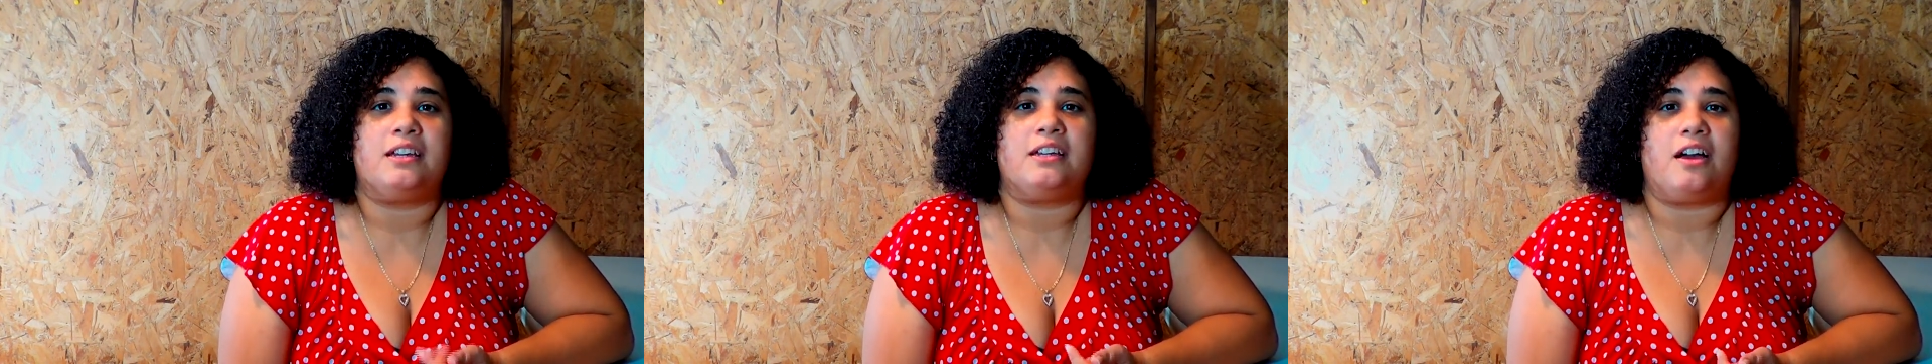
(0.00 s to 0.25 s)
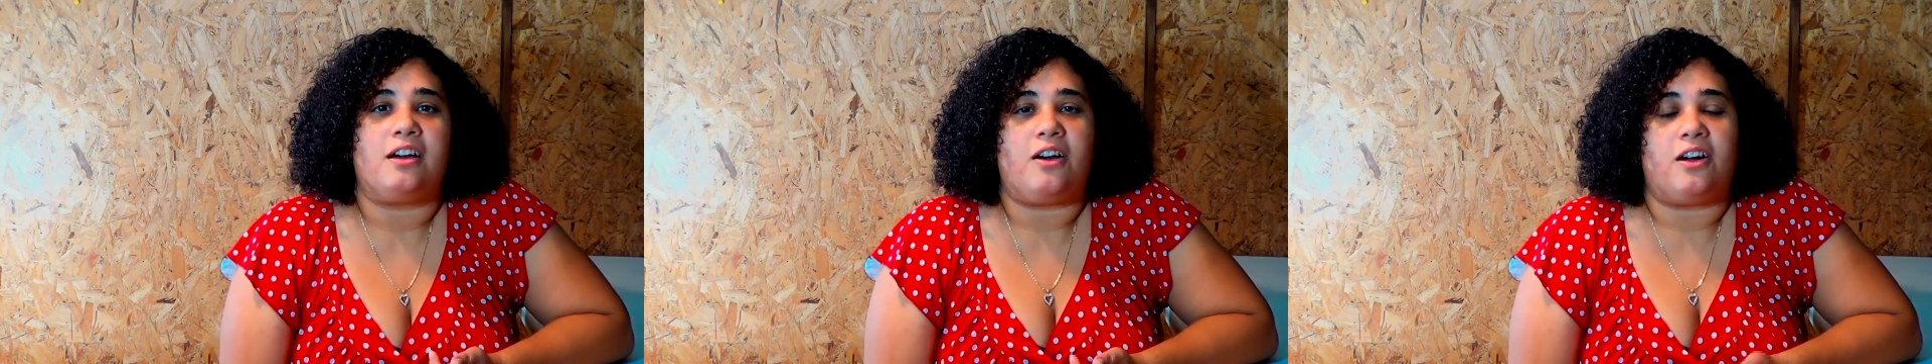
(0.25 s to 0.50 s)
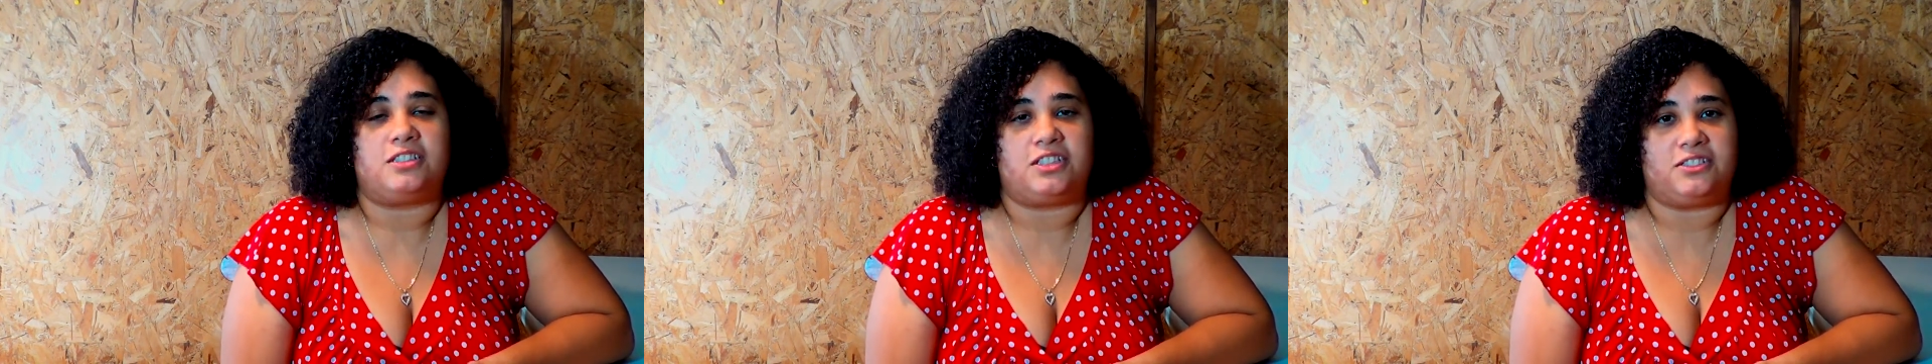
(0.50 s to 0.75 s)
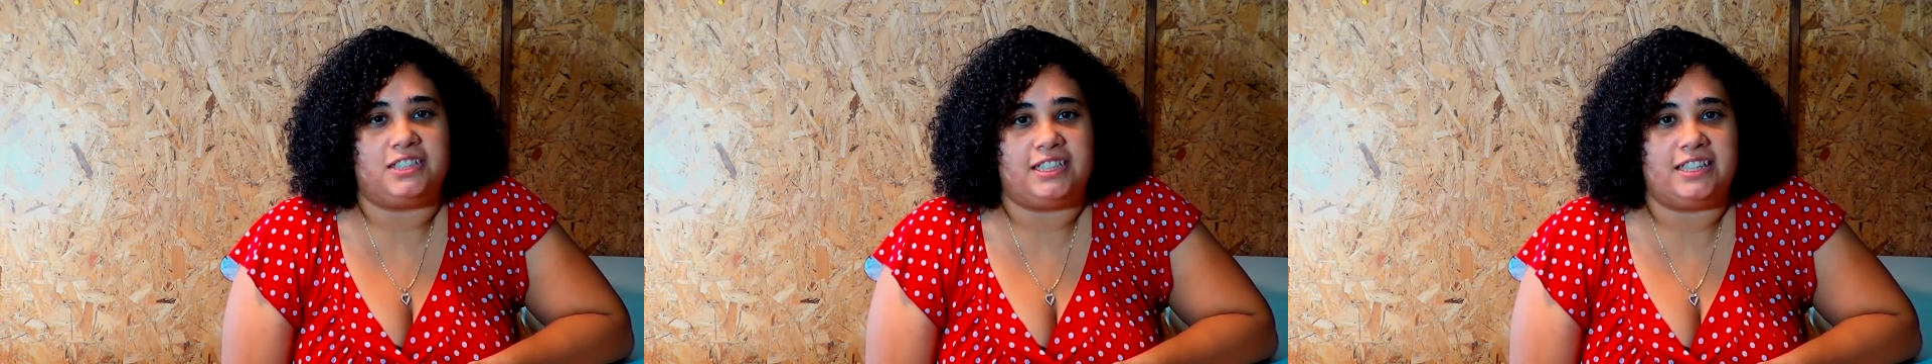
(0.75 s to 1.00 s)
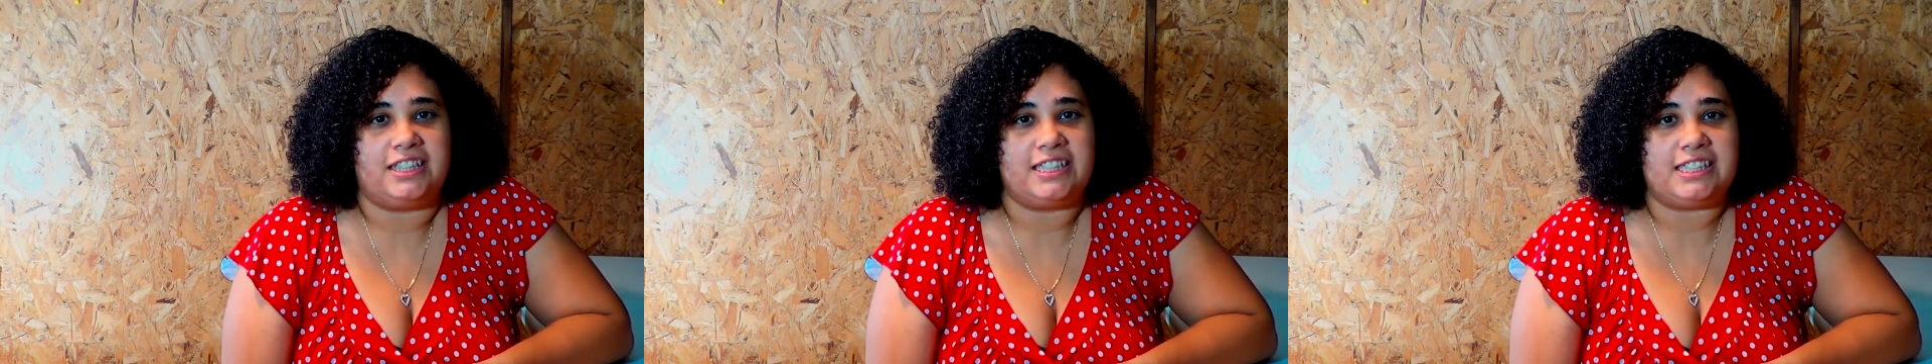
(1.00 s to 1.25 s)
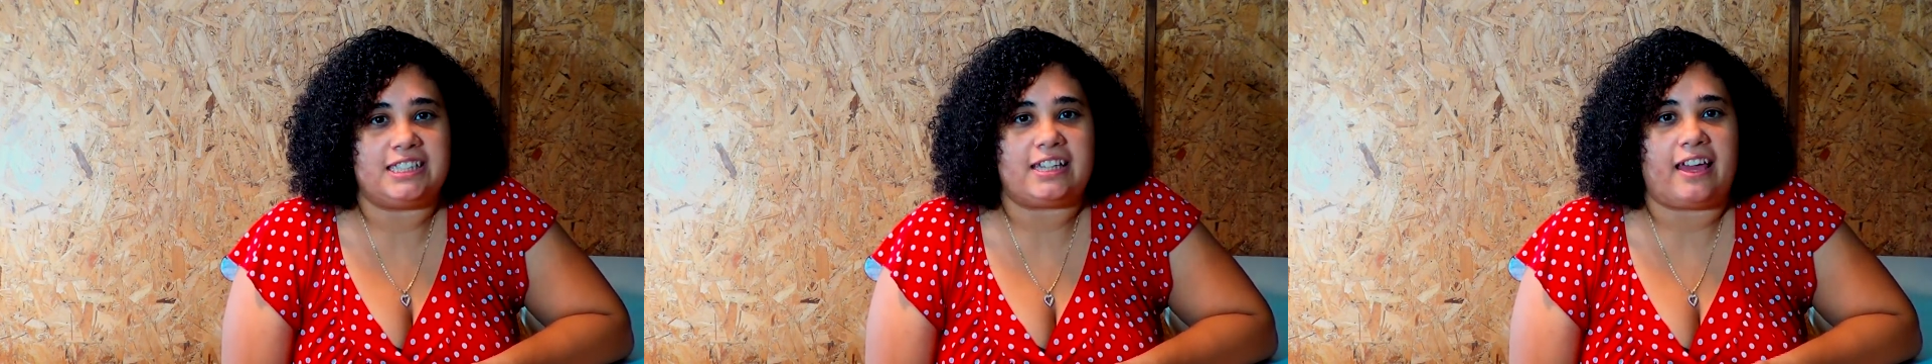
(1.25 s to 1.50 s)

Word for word: uh, also did this,